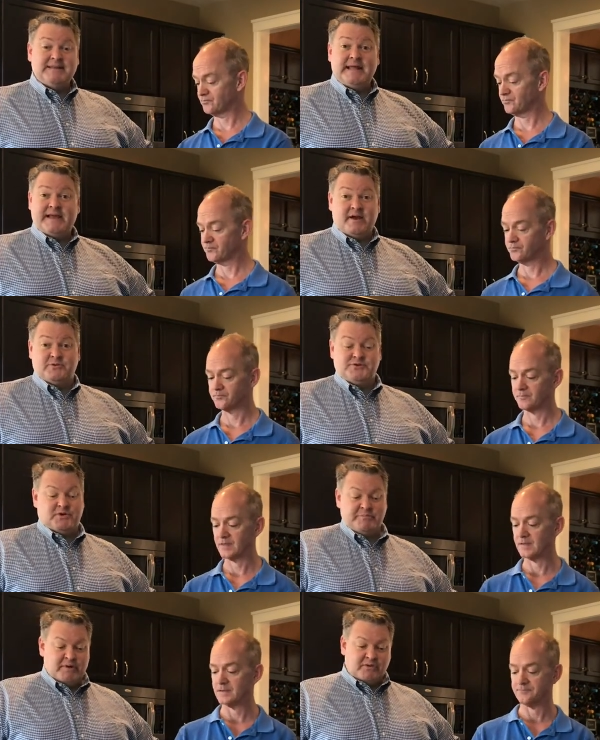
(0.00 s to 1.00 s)
Speaker 1: like Legos. You
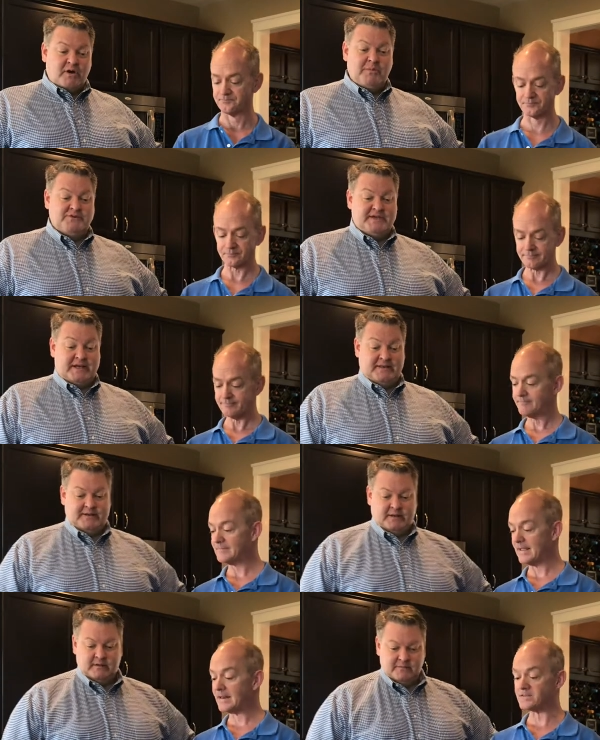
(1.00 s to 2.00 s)
can build almost
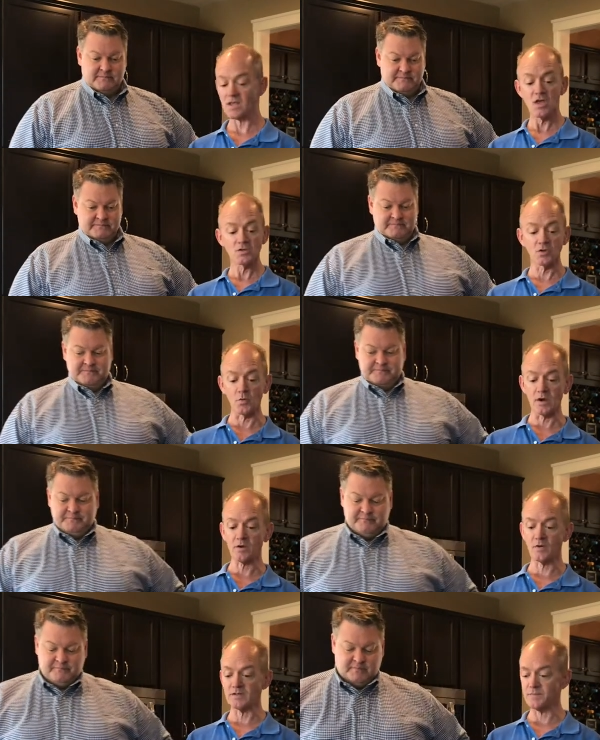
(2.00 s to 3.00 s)
anything. It
Speaker 2: is. So we
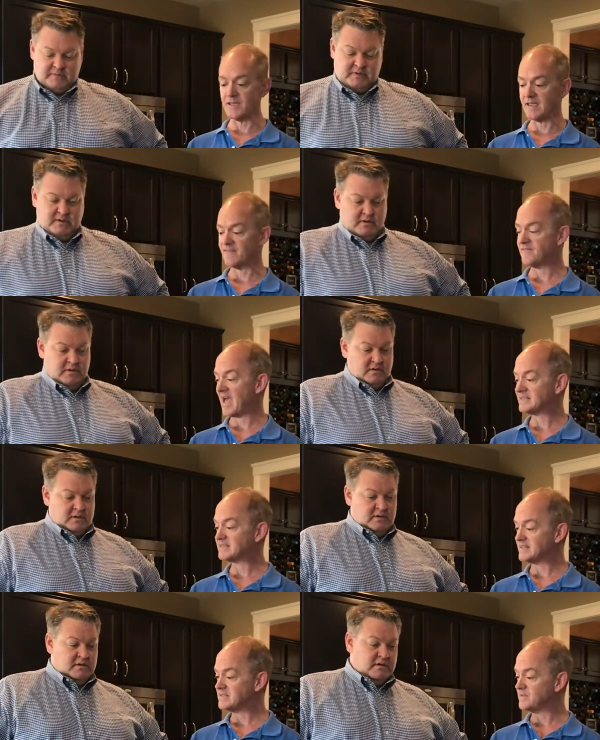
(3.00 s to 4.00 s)
are going to make a fast,
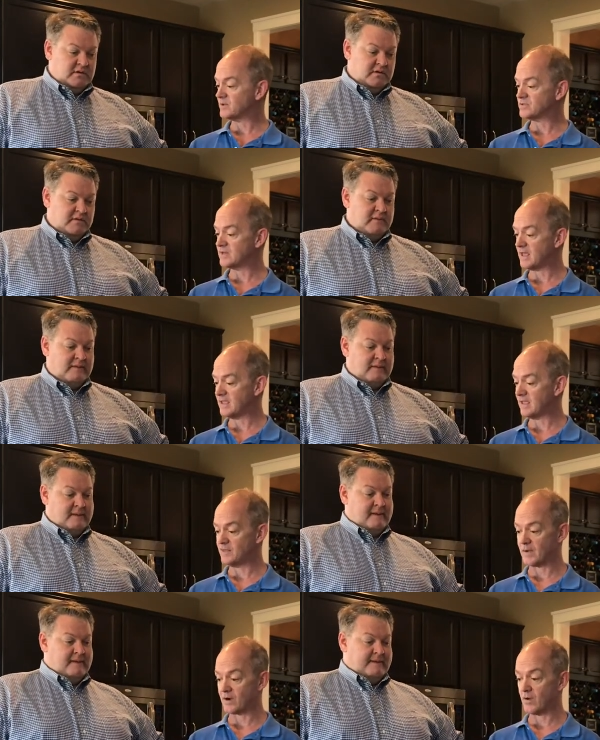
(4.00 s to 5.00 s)
easy meal today in
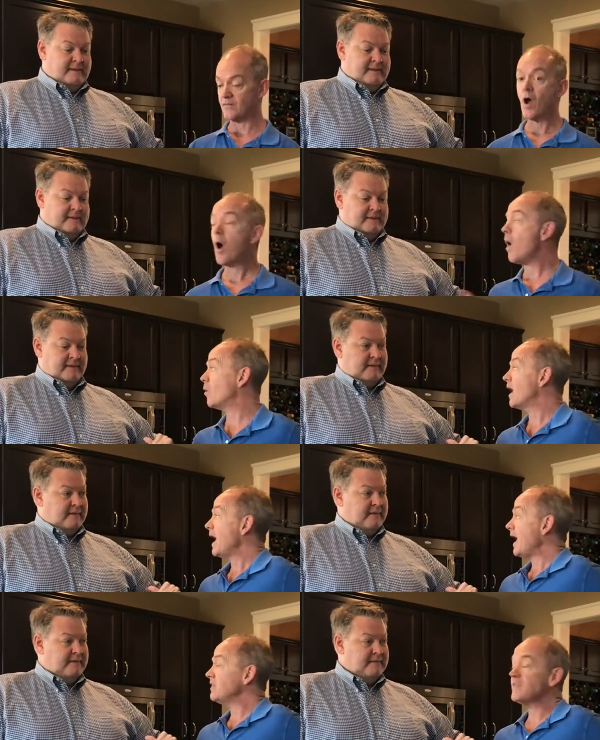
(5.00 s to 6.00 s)
the microwave. Oh,
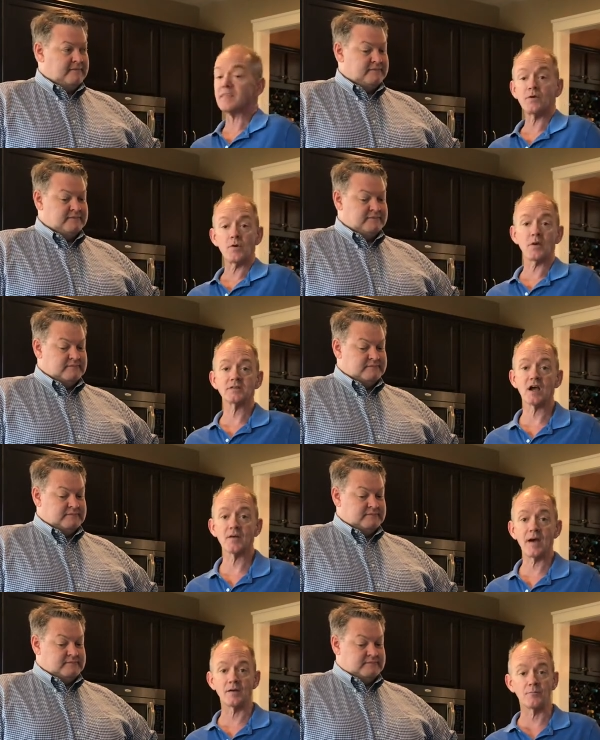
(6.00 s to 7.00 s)
and the thing that we want to talk
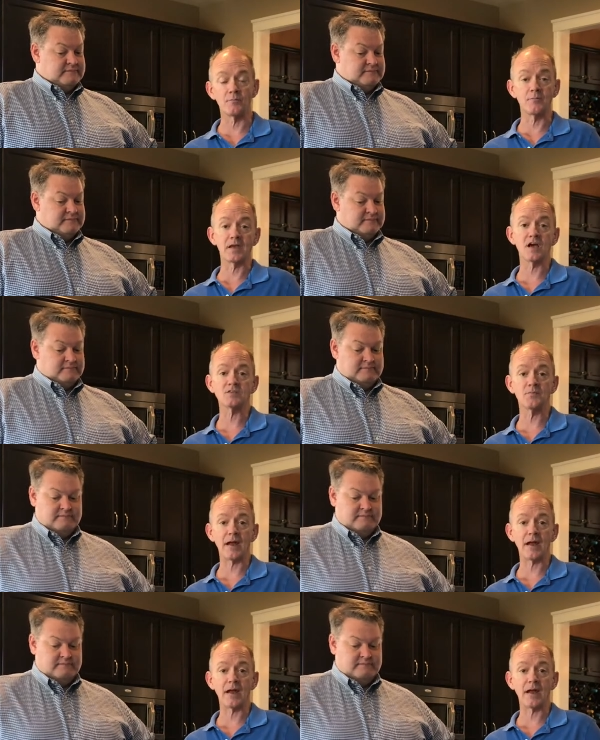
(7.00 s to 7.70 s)
about, because of